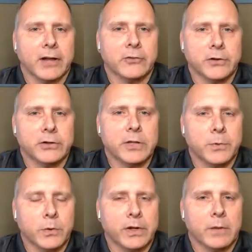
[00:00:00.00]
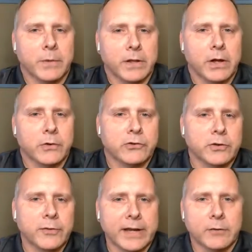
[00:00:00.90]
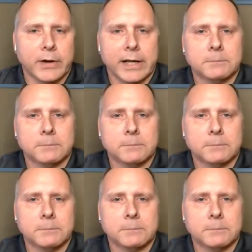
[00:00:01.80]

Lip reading: your typical government loans or Fannie Freddie.